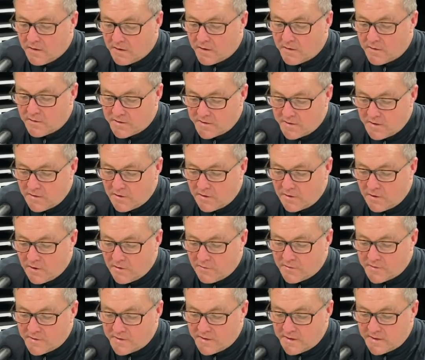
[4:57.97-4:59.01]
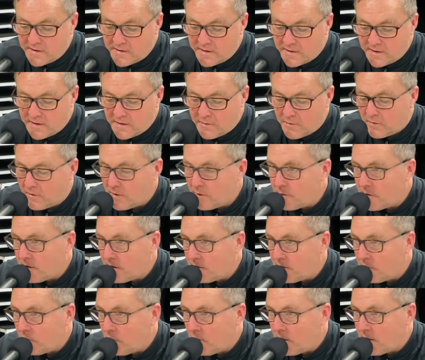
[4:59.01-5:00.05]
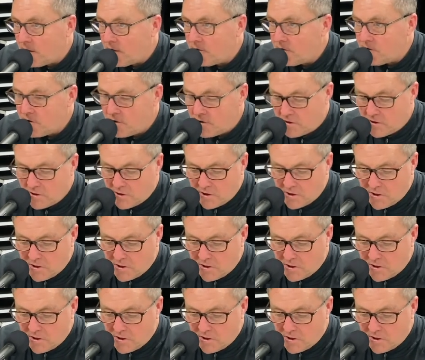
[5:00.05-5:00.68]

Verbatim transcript: They started curving sticks and they were limited to one inch.